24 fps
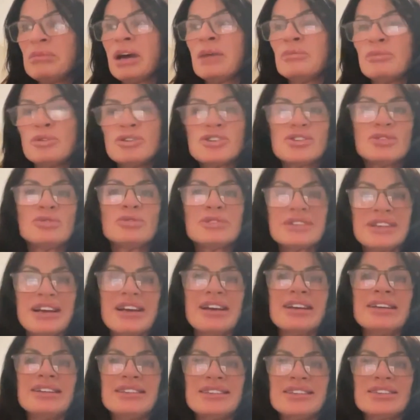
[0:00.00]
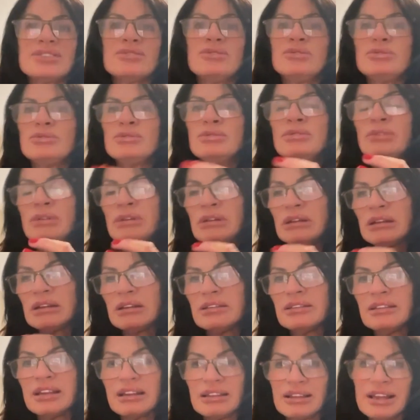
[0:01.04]
emotional ties to
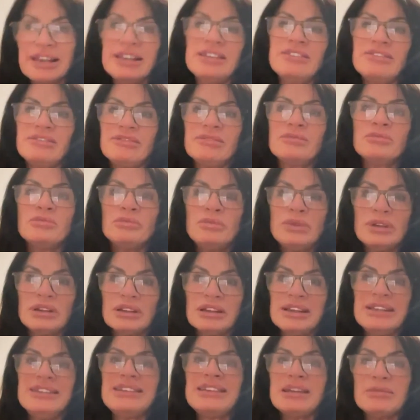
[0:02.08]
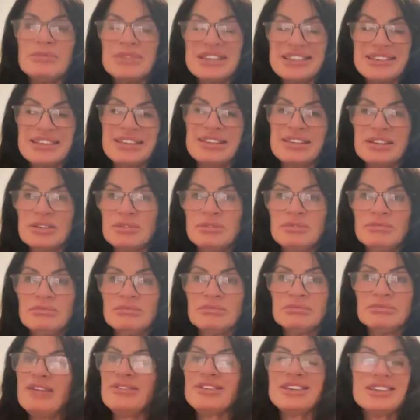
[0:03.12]
the life will lead the material.
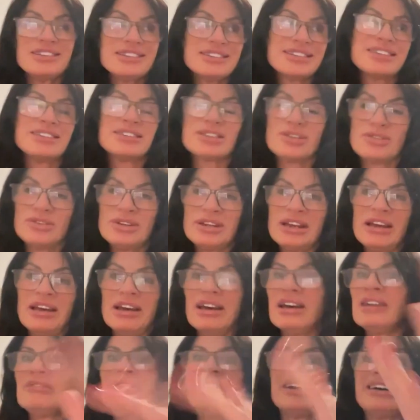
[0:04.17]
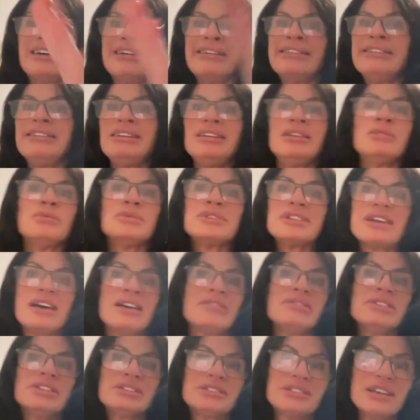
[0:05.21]
Evidence is who you have, i.e. I would
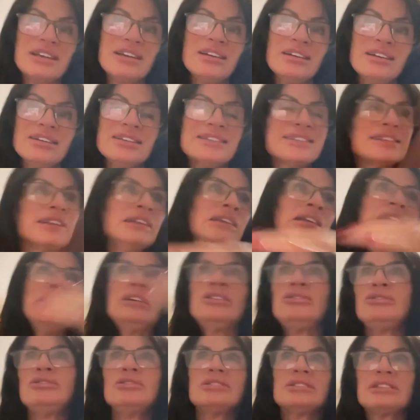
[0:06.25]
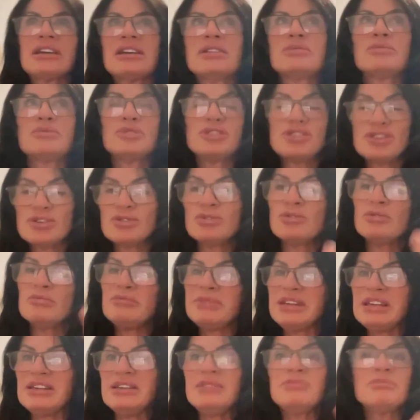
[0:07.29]
have your dad would show
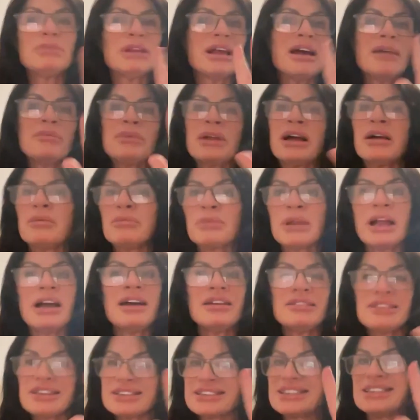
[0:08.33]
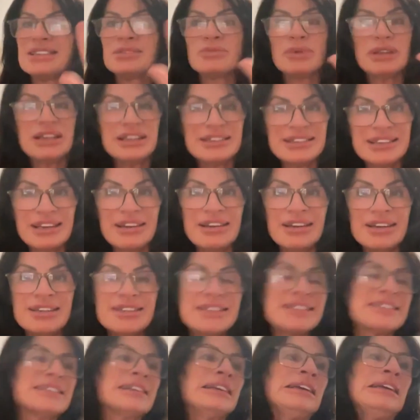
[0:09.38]
me, blah, blah, blah, this is what you
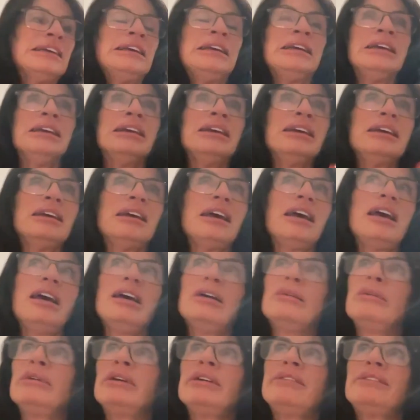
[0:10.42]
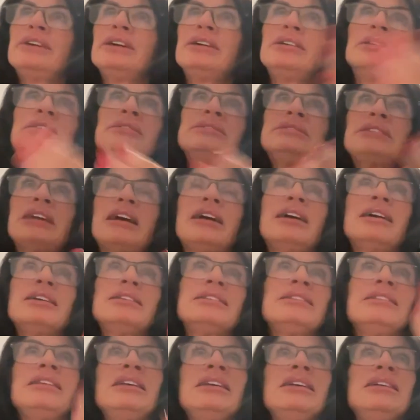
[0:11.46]
did. However,
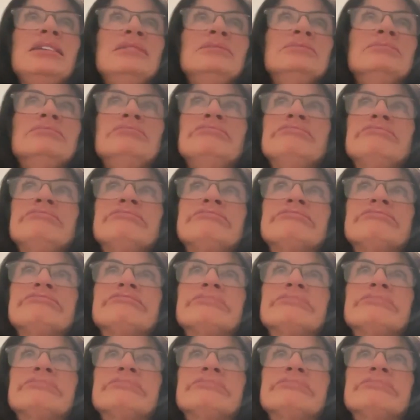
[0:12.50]
dad then,